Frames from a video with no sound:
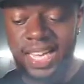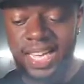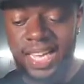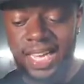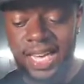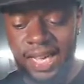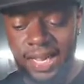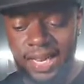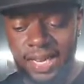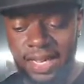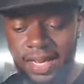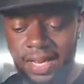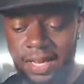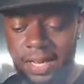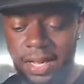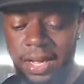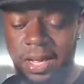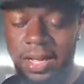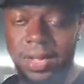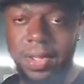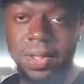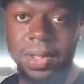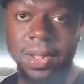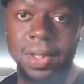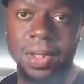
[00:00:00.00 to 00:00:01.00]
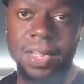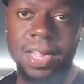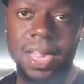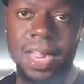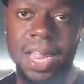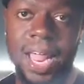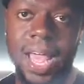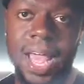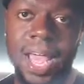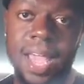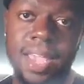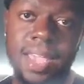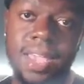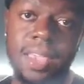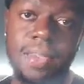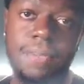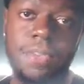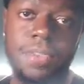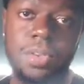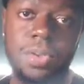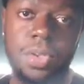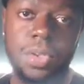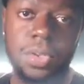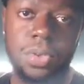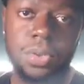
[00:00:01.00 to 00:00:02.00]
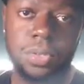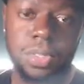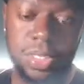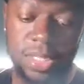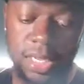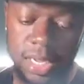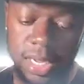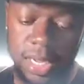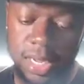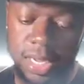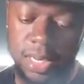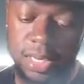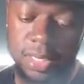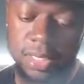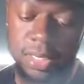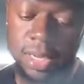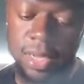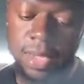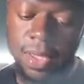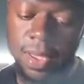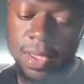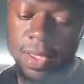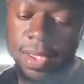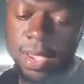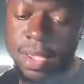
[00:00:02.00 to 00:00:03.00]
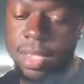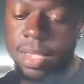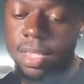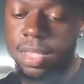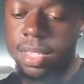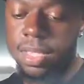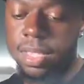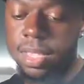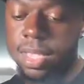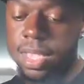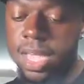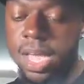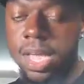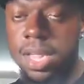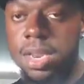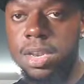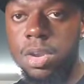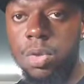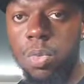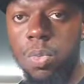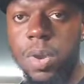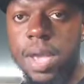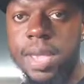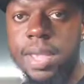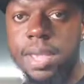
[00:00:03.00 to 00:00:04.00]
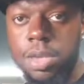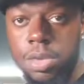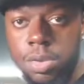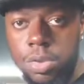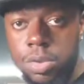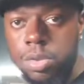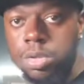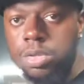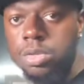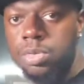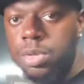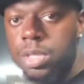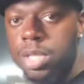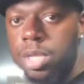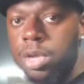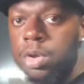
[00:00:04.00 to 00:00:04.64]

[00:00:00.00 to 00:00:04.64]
of cut a client if you use these cutting the way you use with